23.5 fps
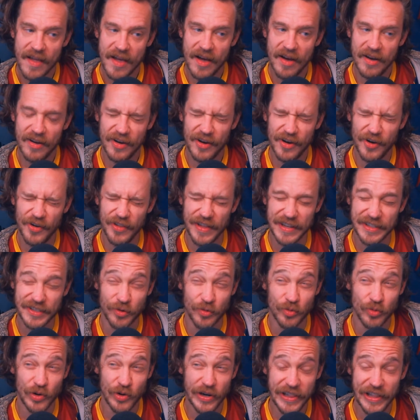Oh, that's a
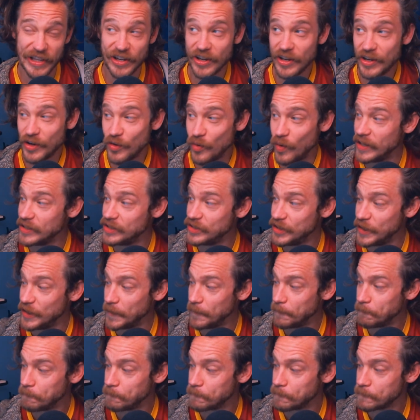really good
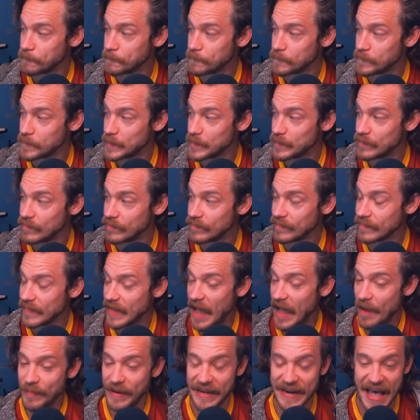question.
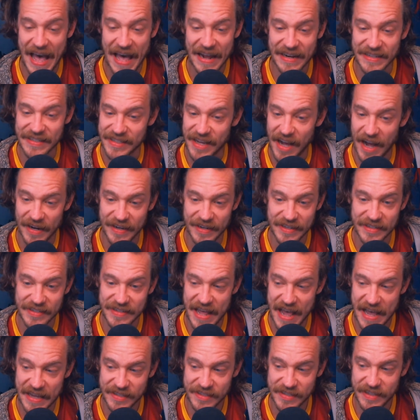I mean, Adesanya's
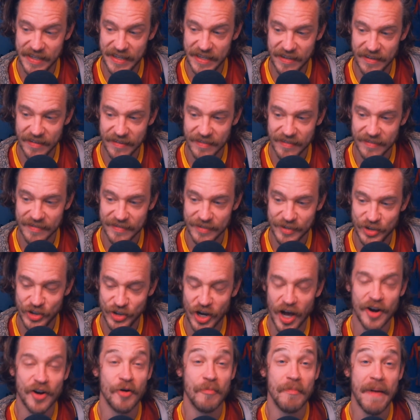nasty.
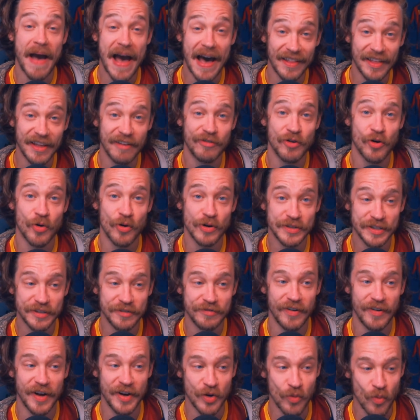Sean O'Malley, of course,
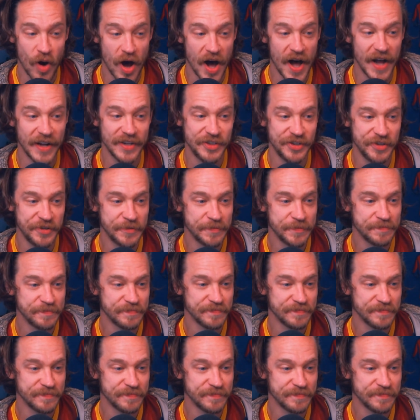is fun to watch.